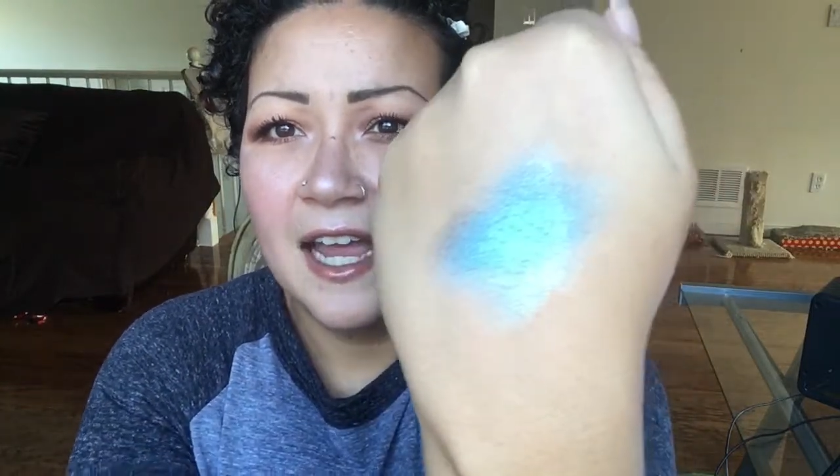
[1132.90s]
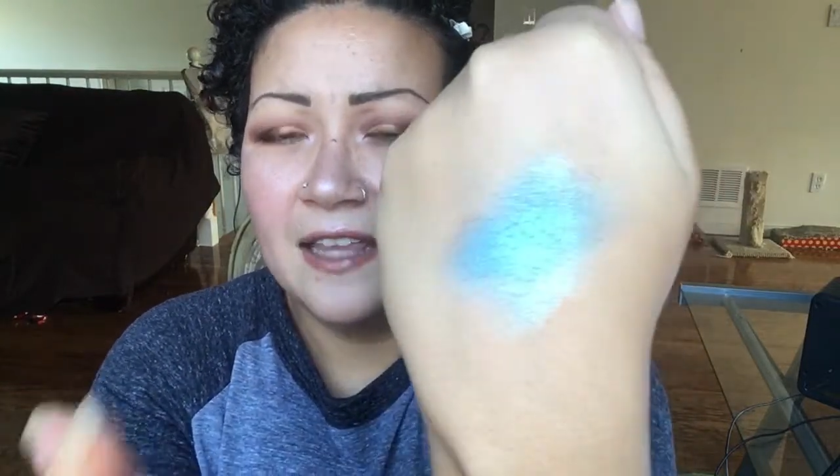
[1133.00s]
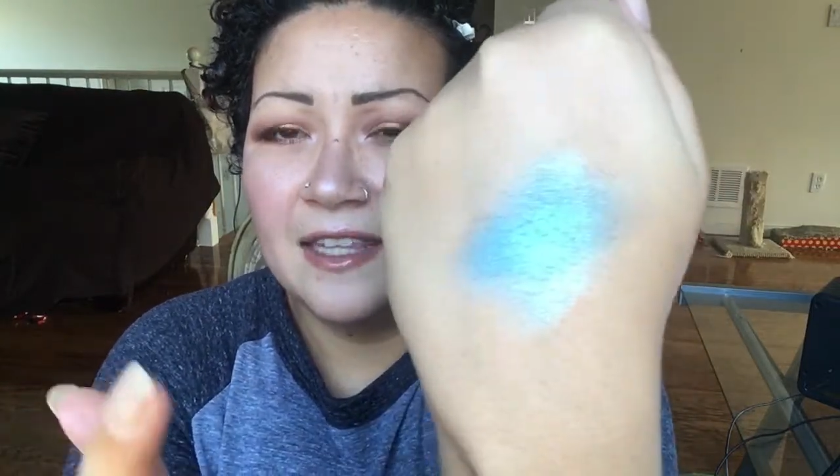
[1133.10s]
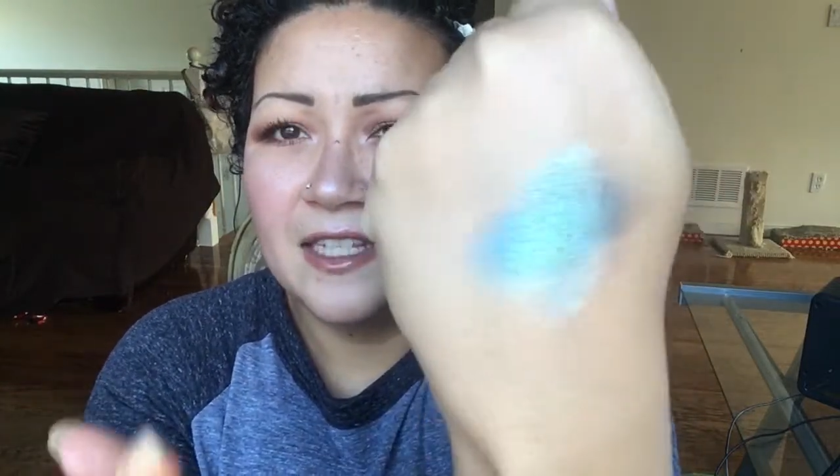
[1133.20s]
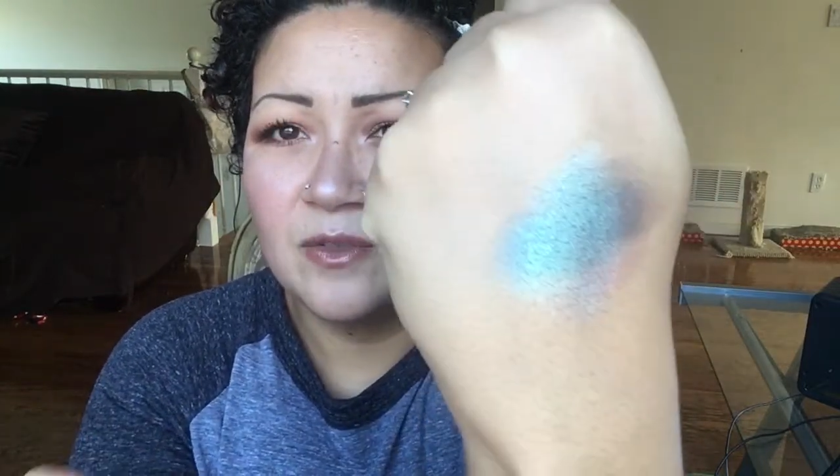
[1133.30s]

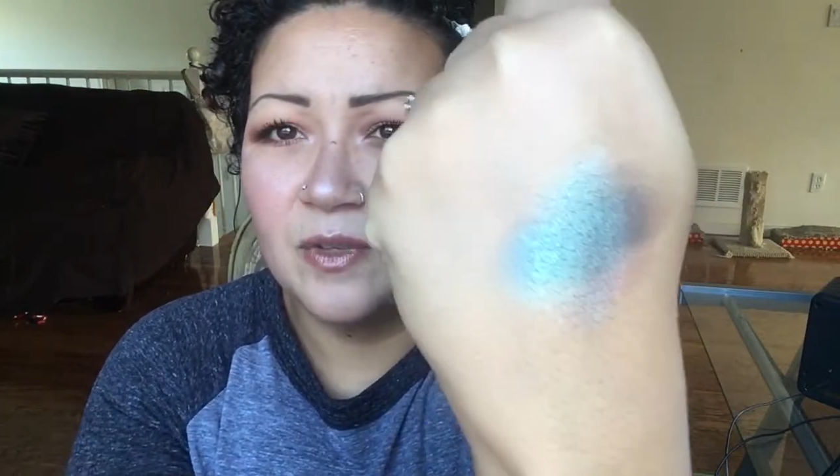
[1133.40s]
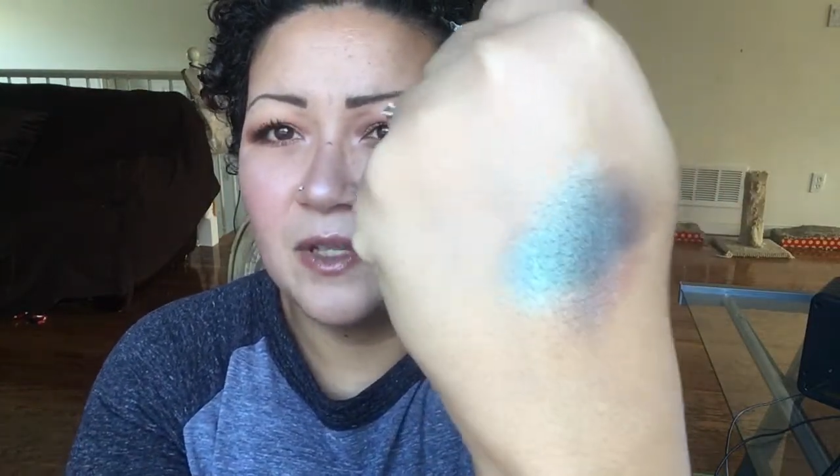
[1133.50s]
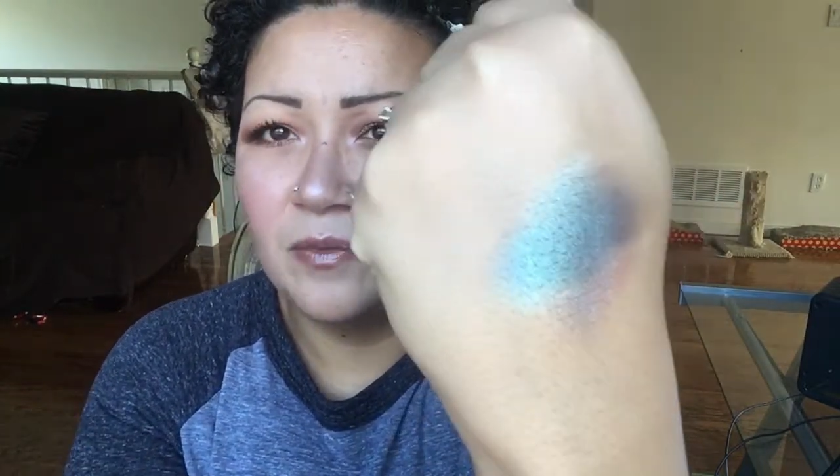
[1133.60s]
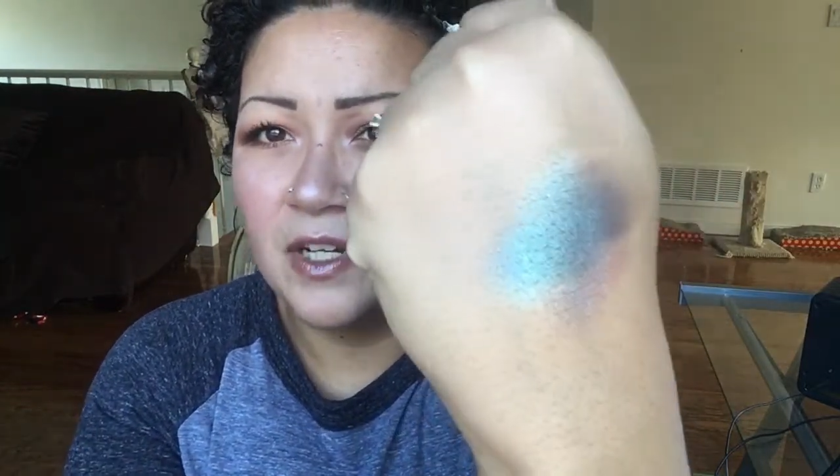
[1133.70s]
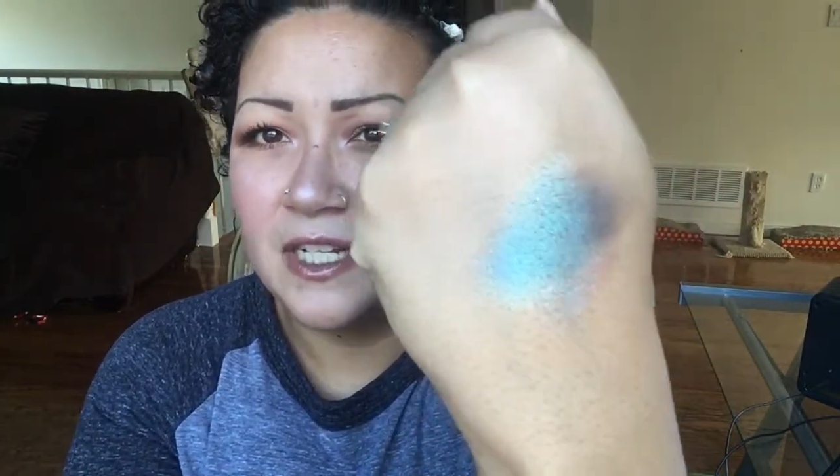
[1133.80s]
And that's
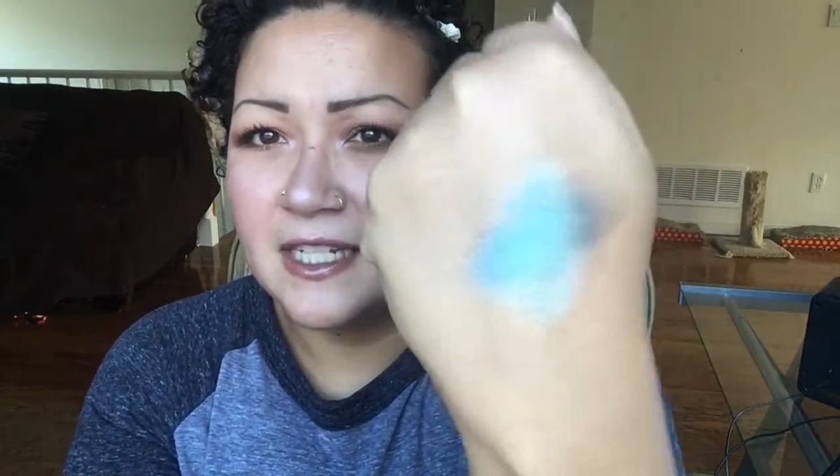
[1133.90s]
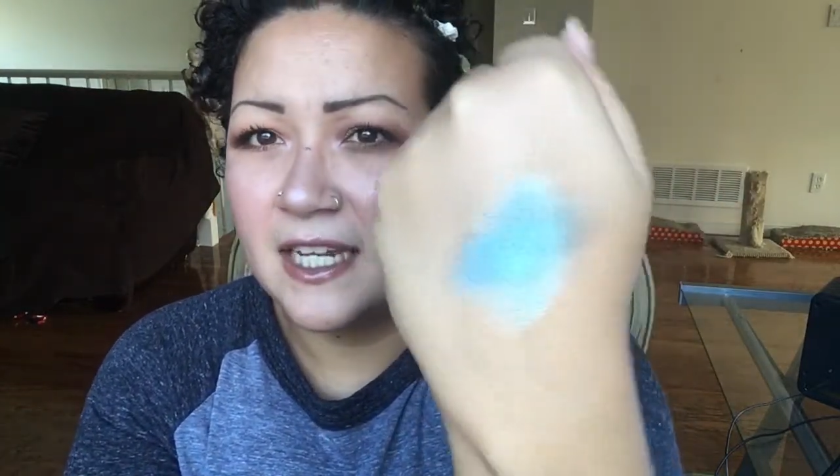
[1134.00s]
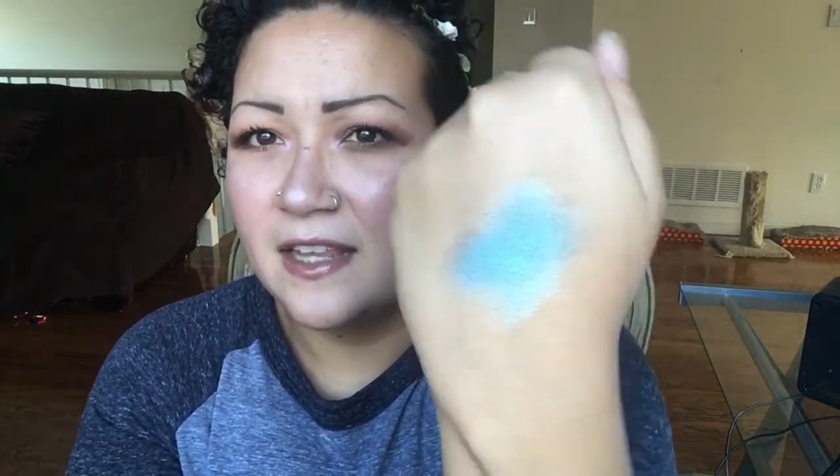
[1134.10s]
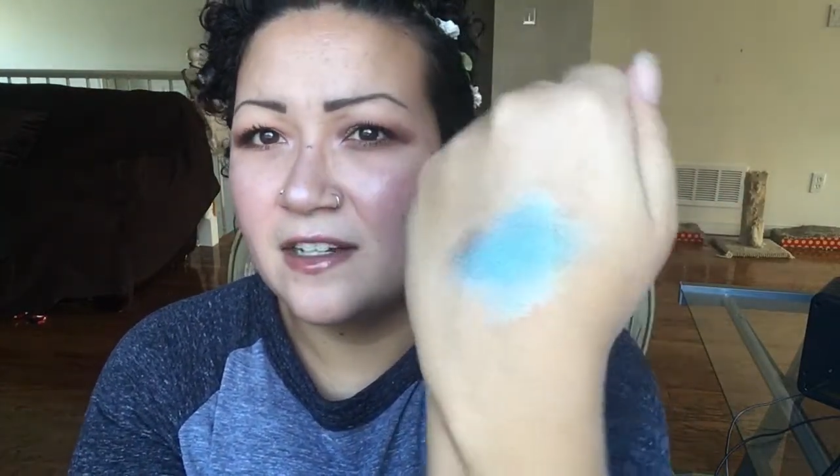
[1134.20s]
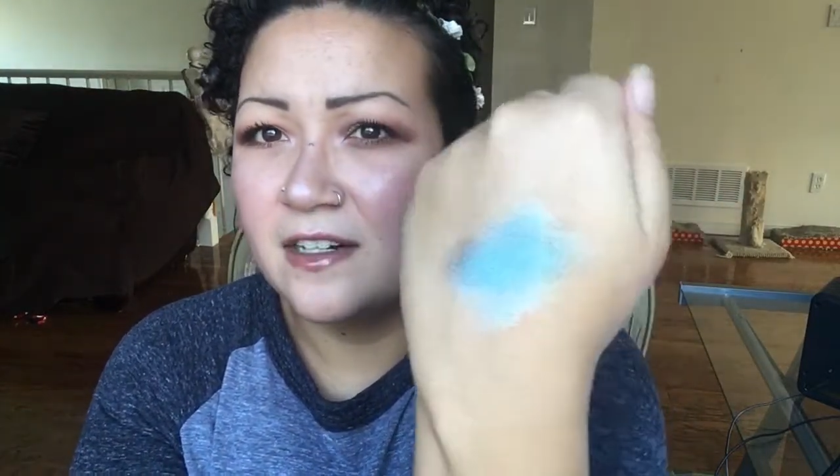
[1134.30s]
really pretty
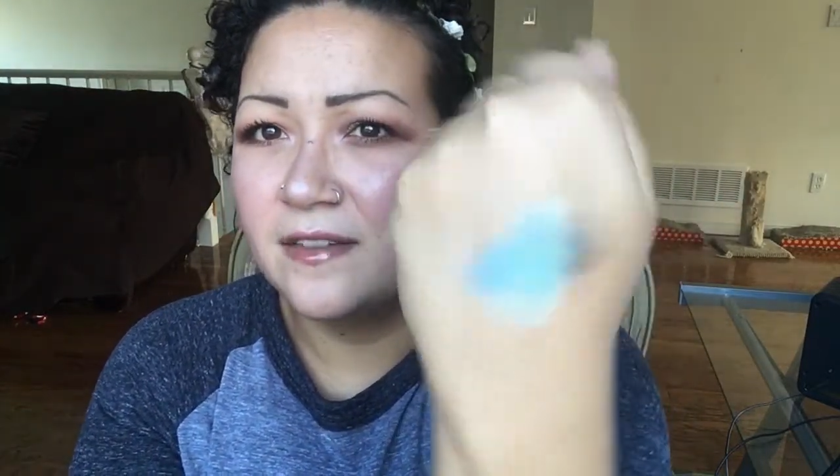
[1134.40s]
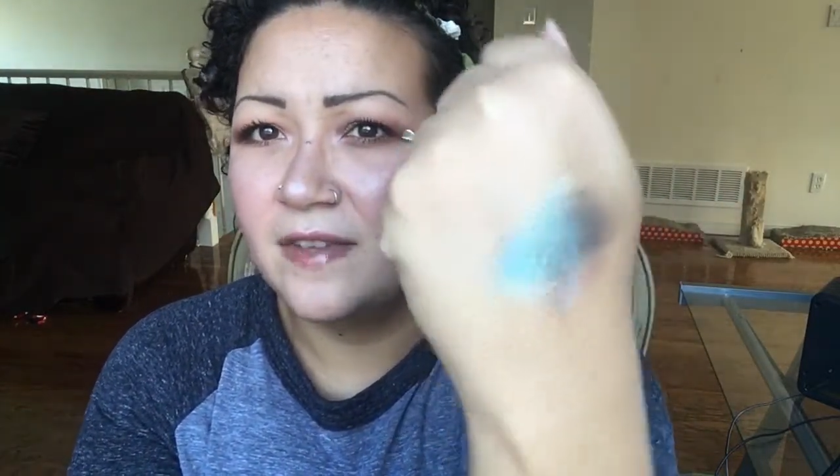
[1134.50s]
together.